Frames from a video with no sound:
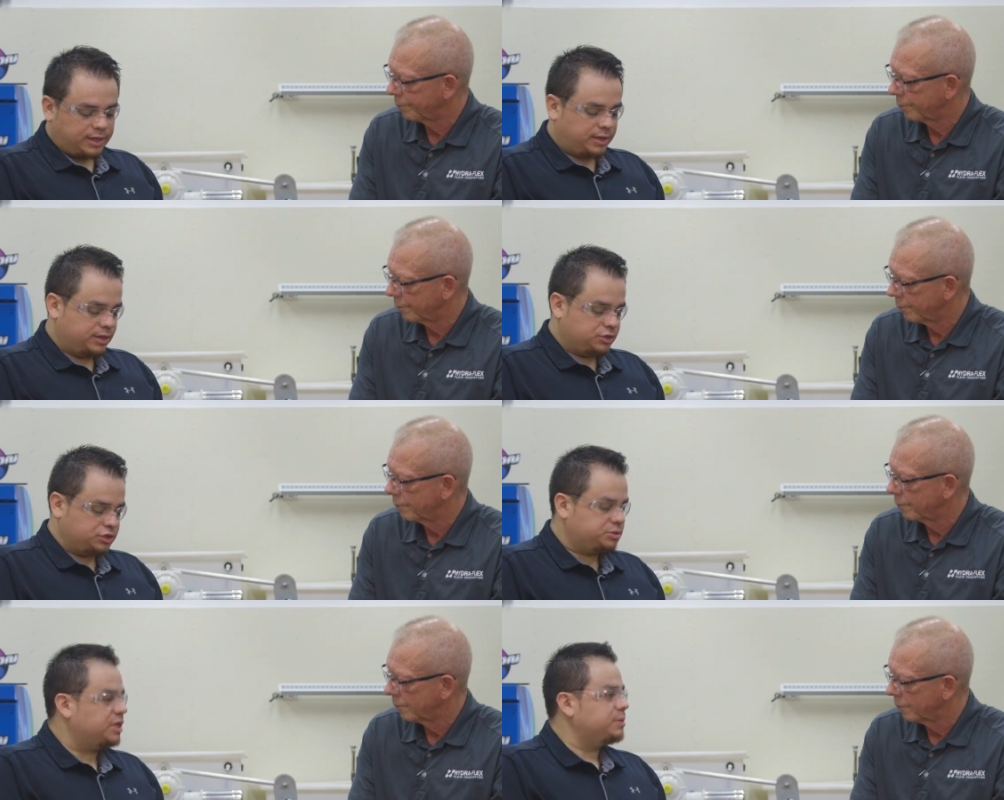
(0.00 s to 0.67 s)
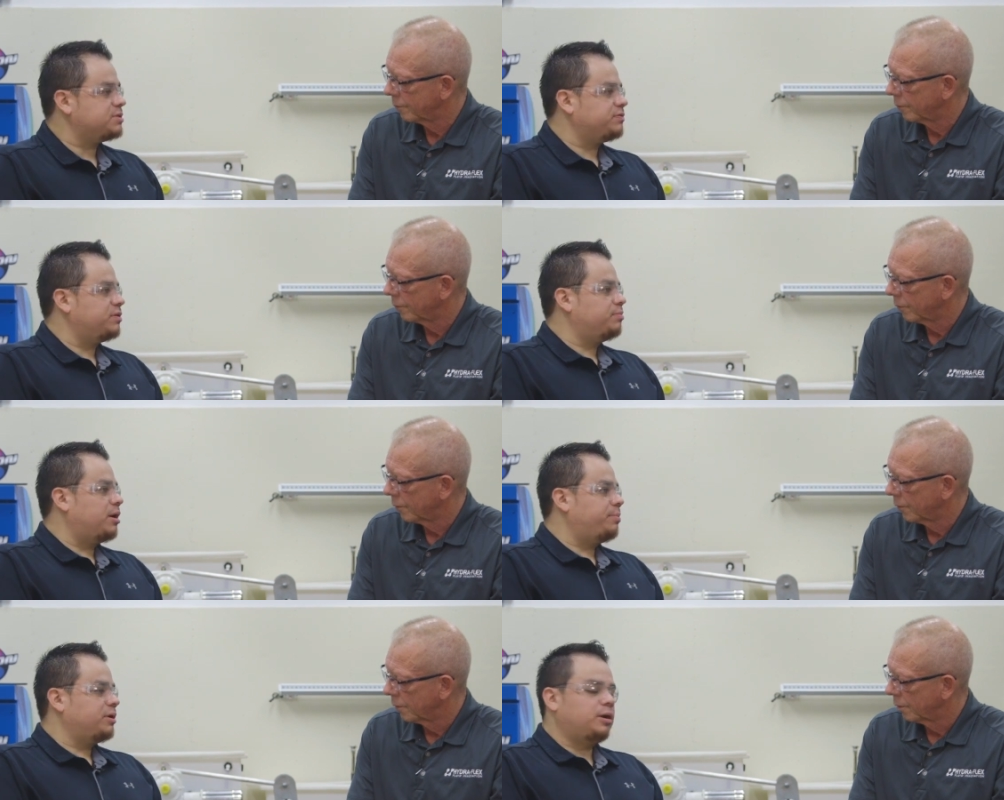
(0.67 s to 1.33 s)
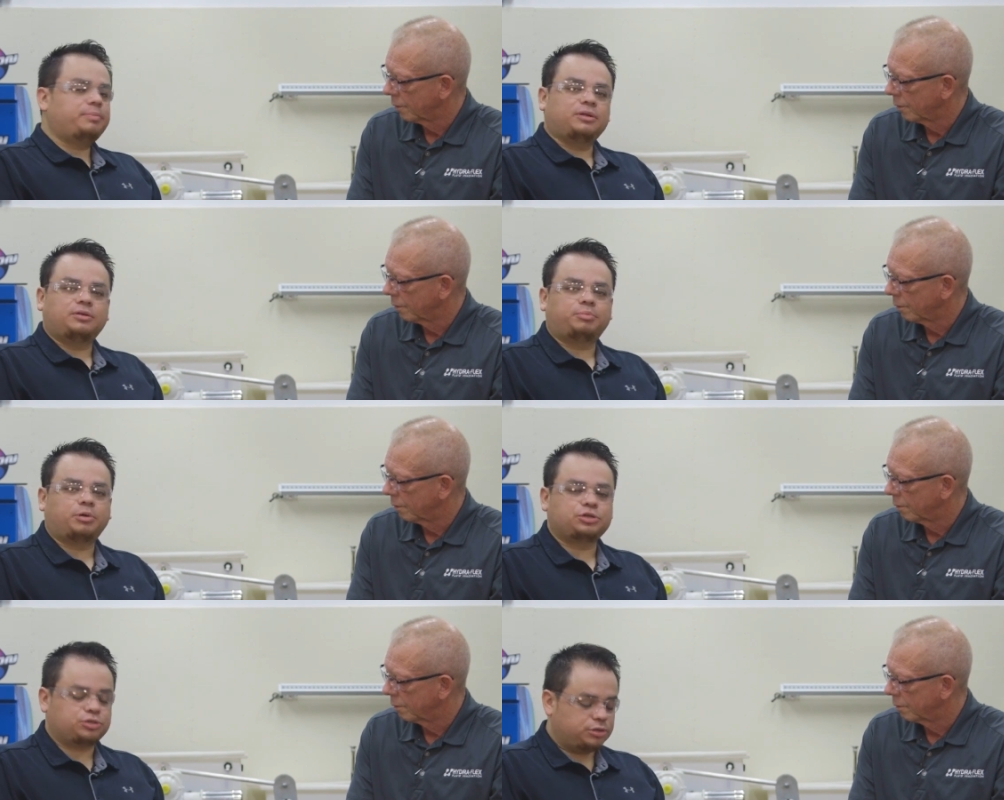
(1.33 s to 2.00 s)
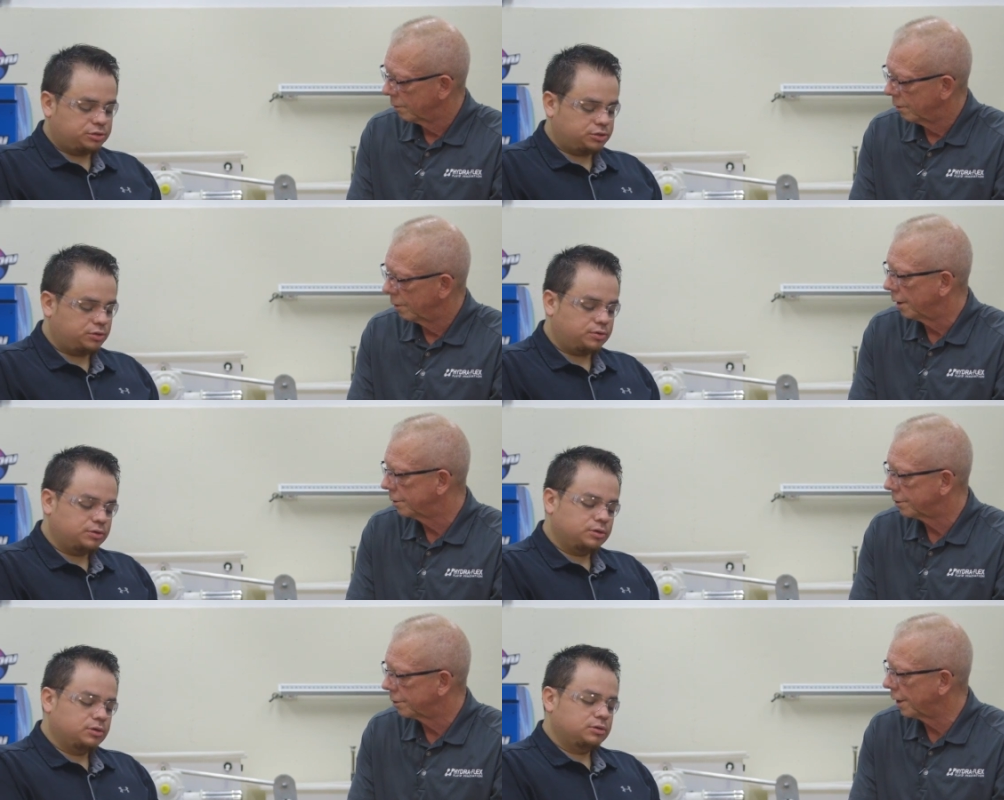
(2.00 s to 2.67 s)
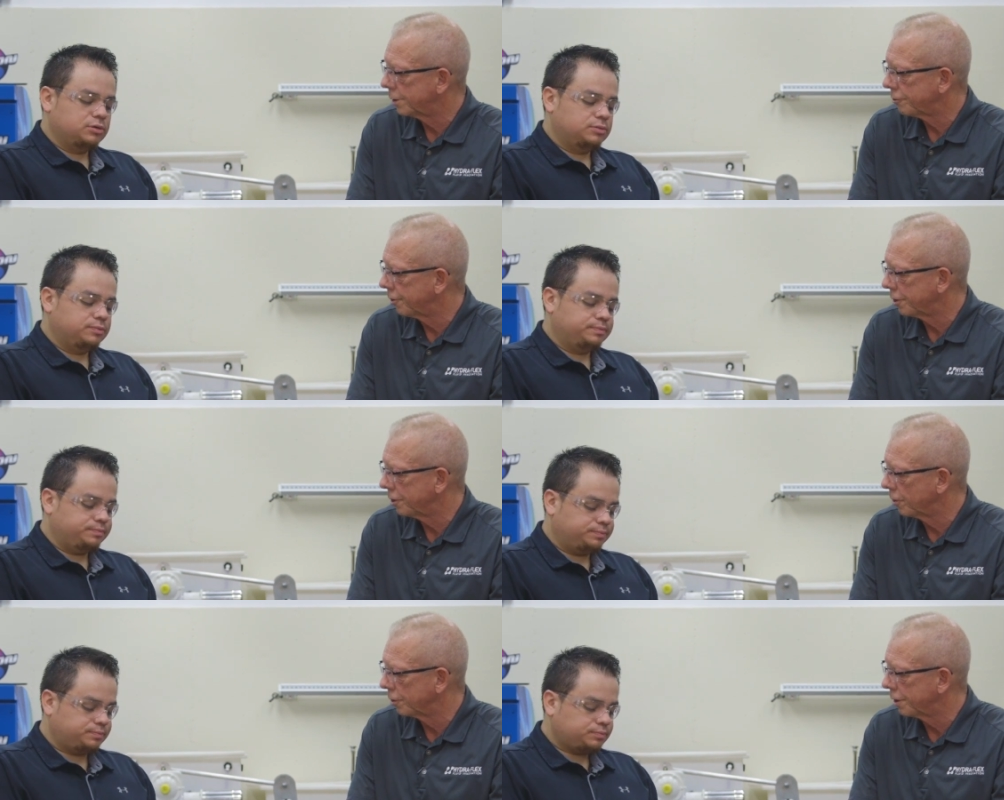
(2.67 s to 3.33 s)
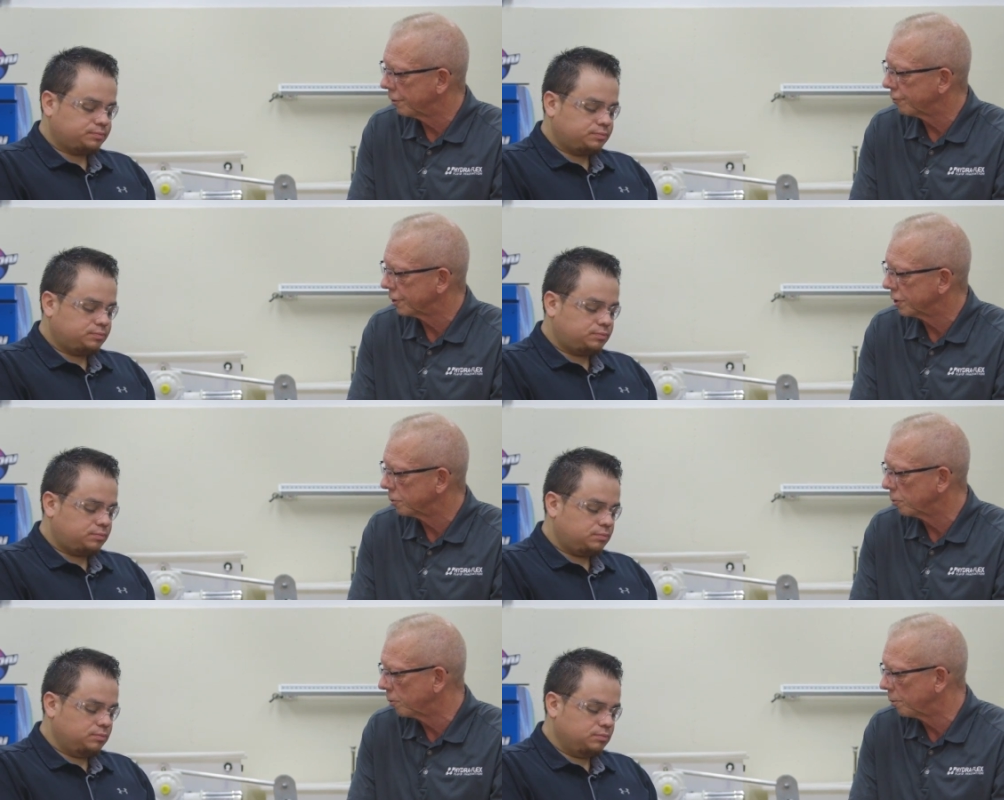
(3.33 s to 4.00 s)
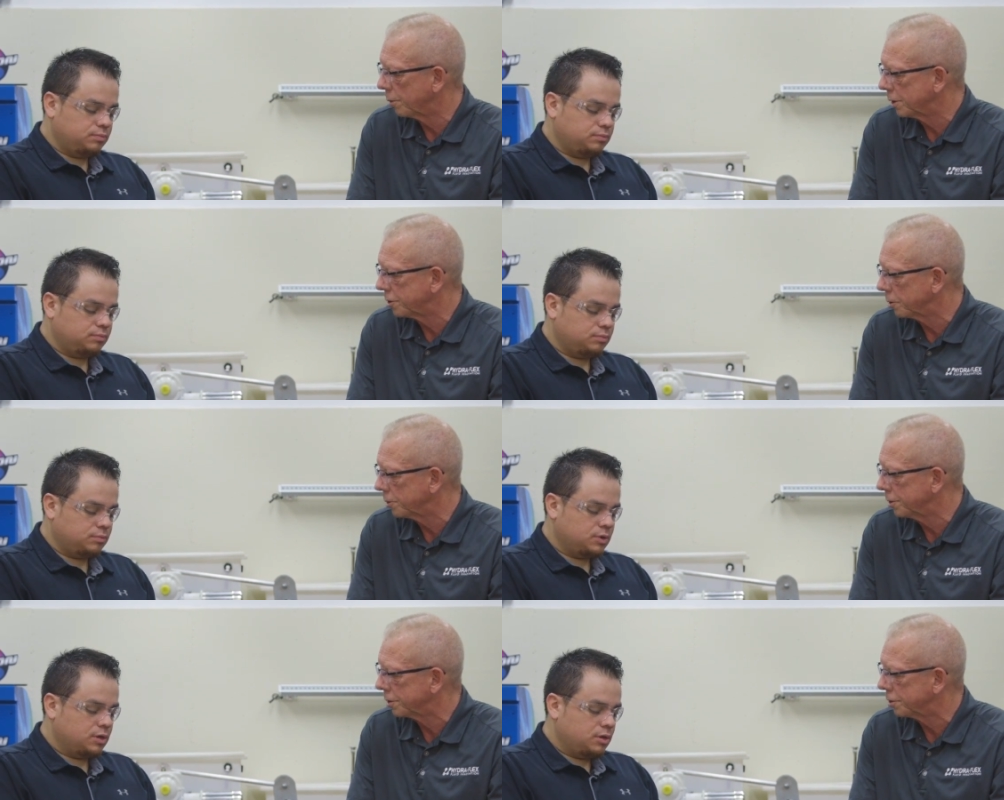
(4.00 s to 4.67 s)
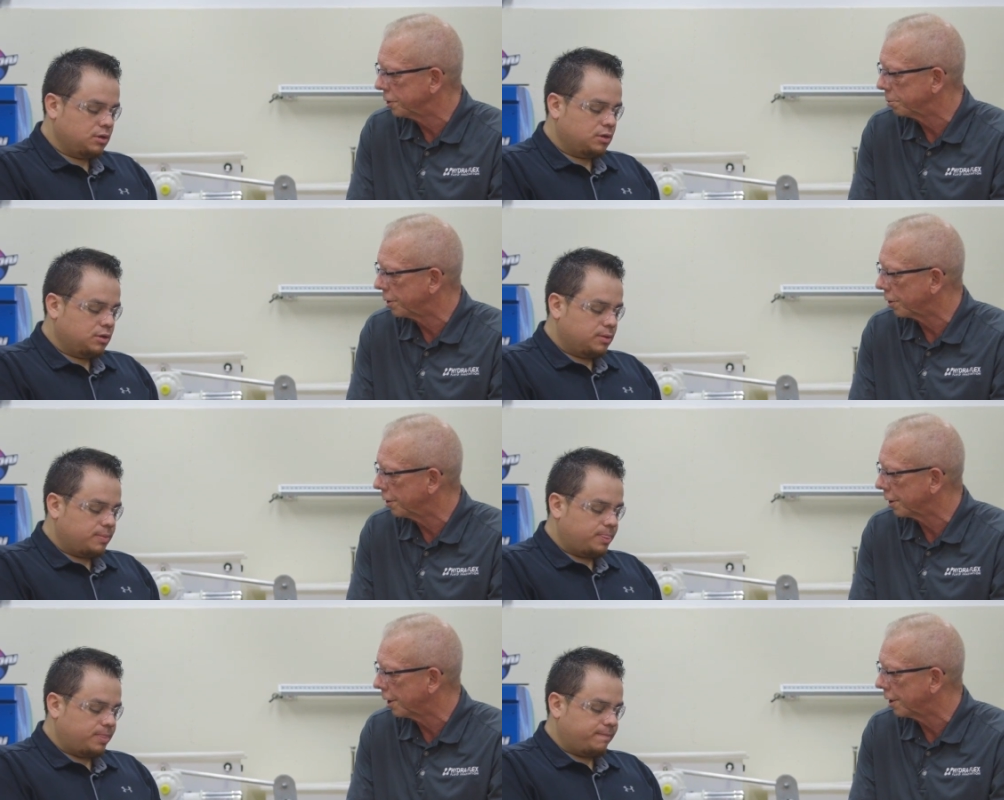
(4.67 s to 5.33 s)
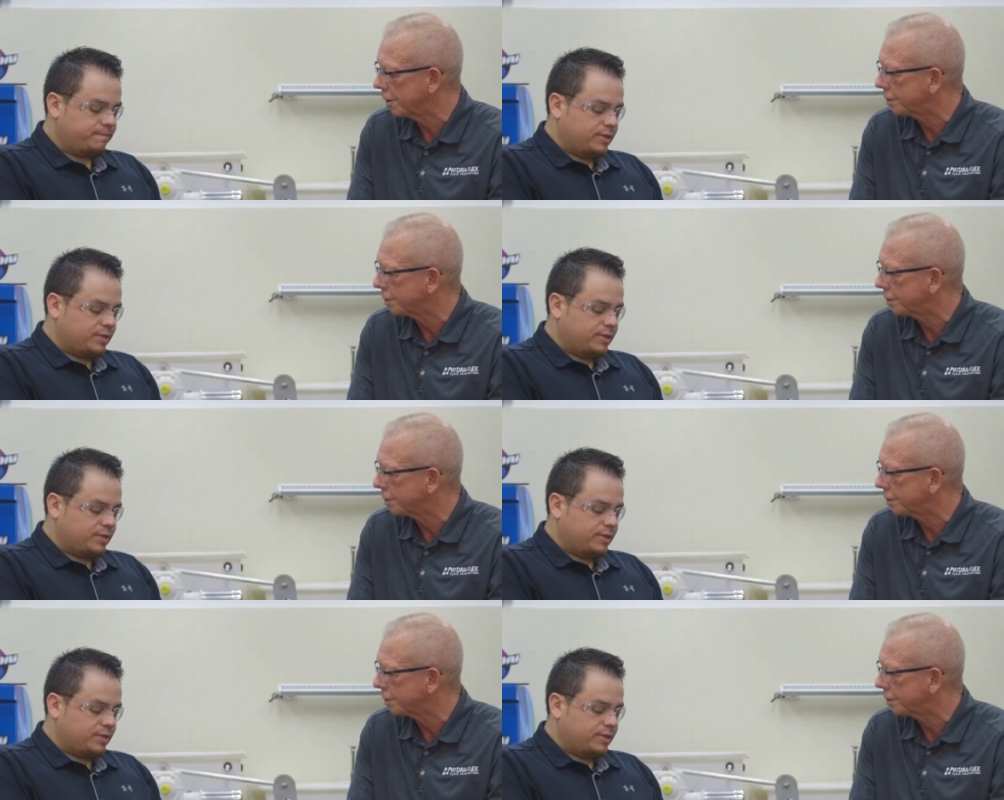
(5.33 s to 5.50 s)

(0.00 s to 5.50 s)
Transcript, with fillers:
Speaker 1: And it just keeps it from popping up under pressure. So
Speaker 2: that's really the only difference is we want to
Speaker 1: make
Speaker 2: sure we use a tube cutter to cut it